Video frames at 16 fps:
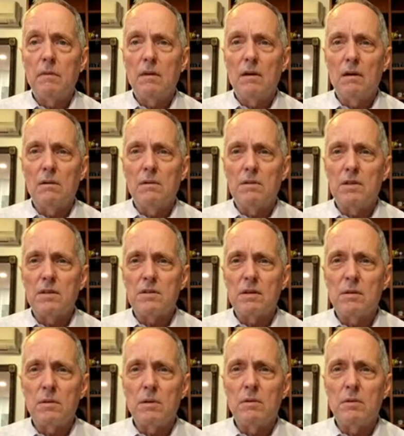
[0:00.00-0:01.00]

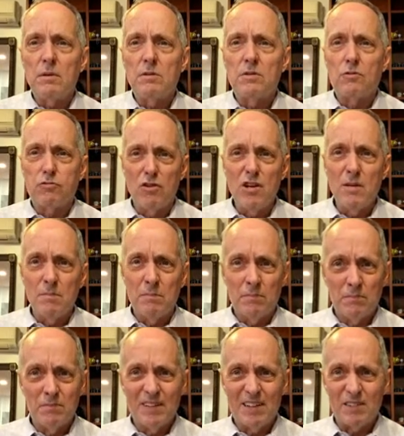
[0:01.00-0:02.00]
It's grim,
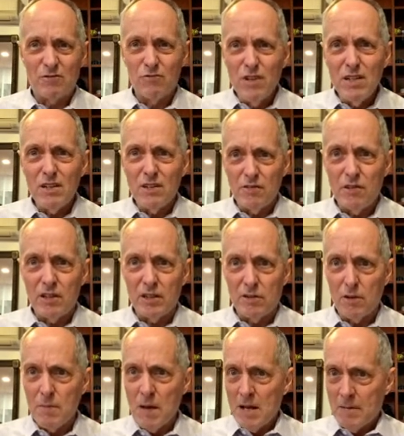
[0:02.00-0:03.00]
like really, really
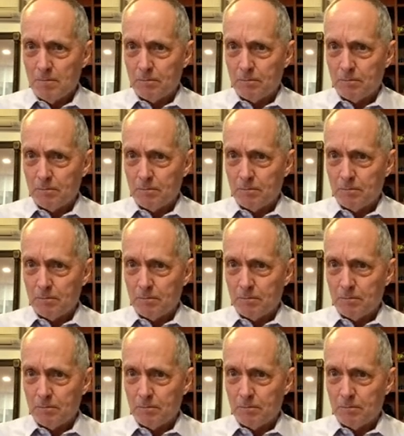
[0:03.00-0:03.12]
grim.